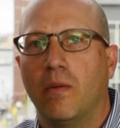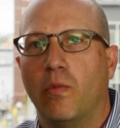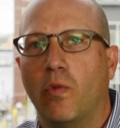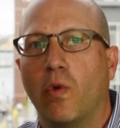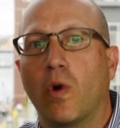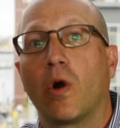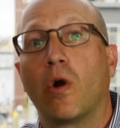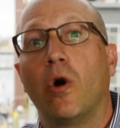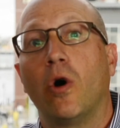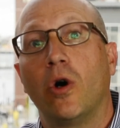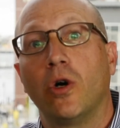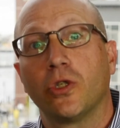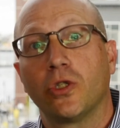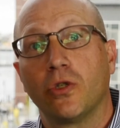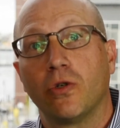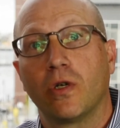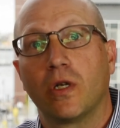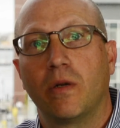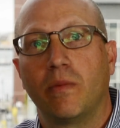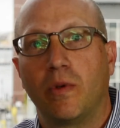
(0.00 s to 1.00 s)
Um, we're
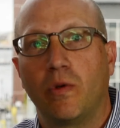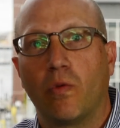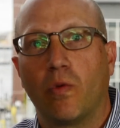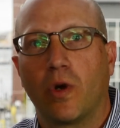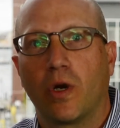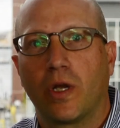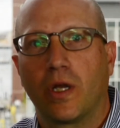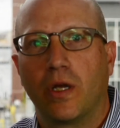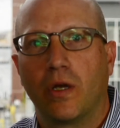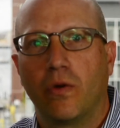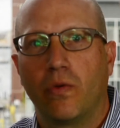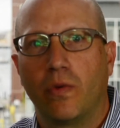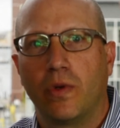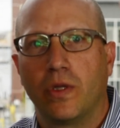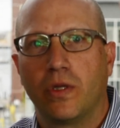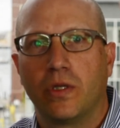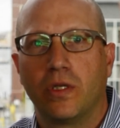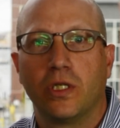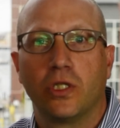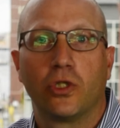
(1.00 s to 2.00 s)
also going to be
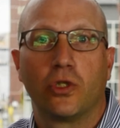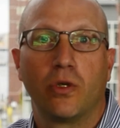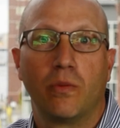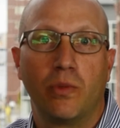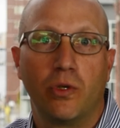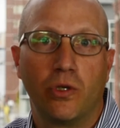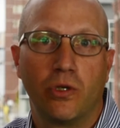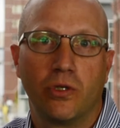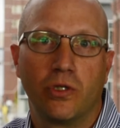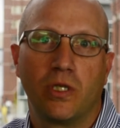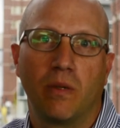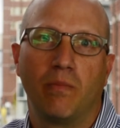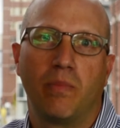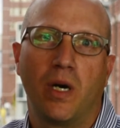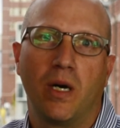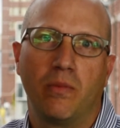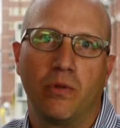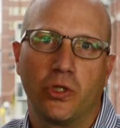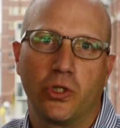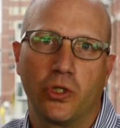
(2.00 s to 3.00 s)
working with distributors
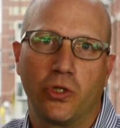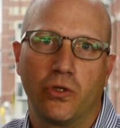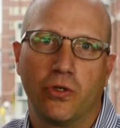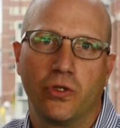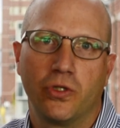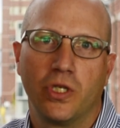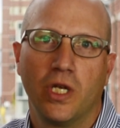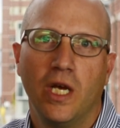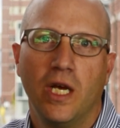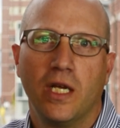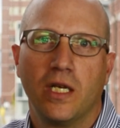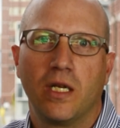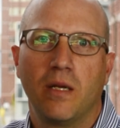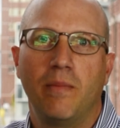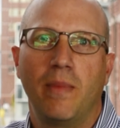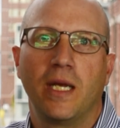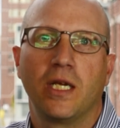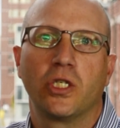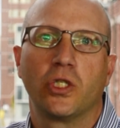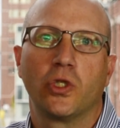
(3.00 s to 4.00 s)
and publishers
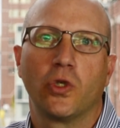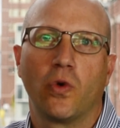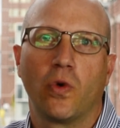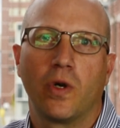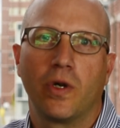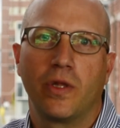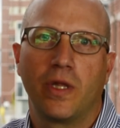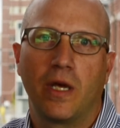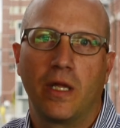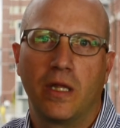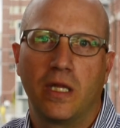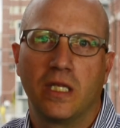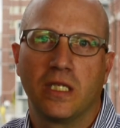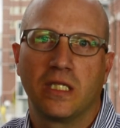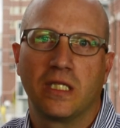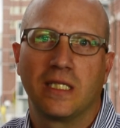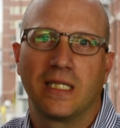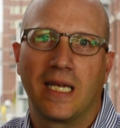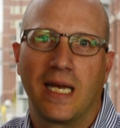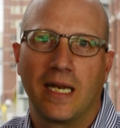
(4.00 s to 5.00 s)
to make sure
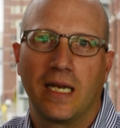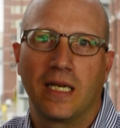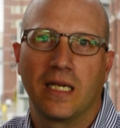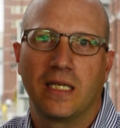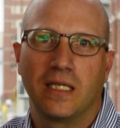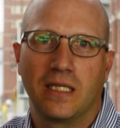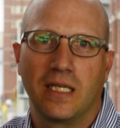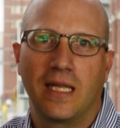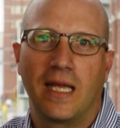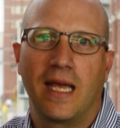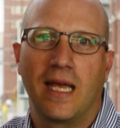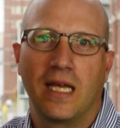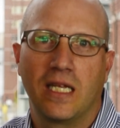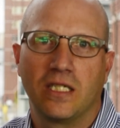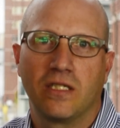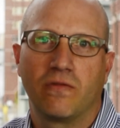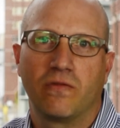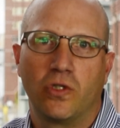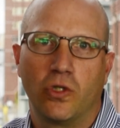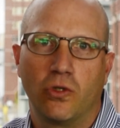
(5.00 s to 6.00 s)
that this is getting into the
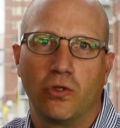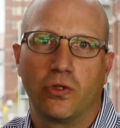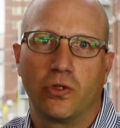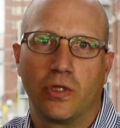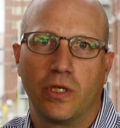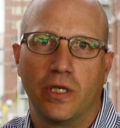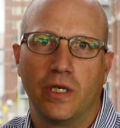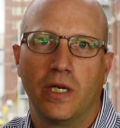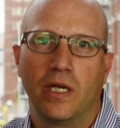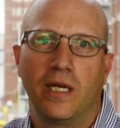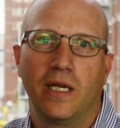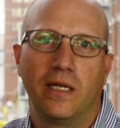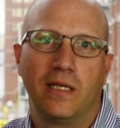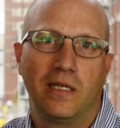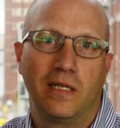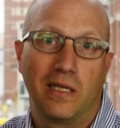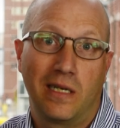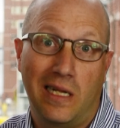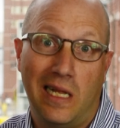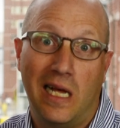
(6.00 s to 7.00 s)
hands of children
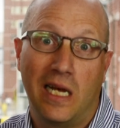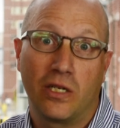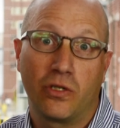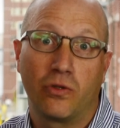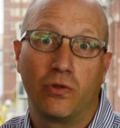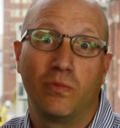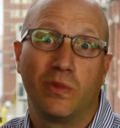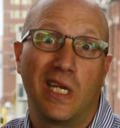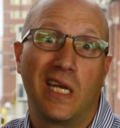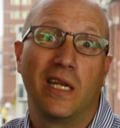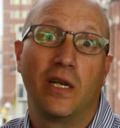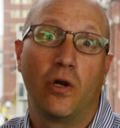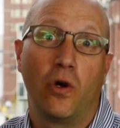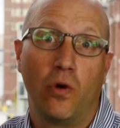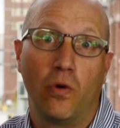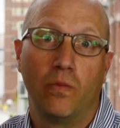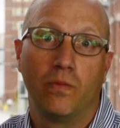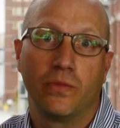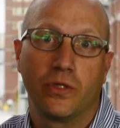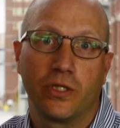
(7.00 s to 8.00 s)
in classrooms
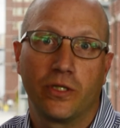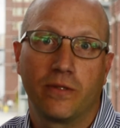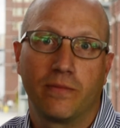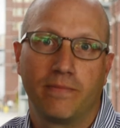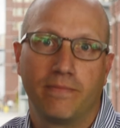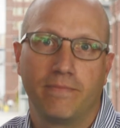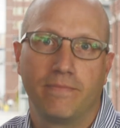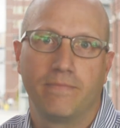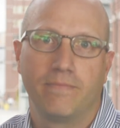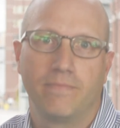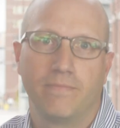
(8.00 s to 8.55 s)
and homes.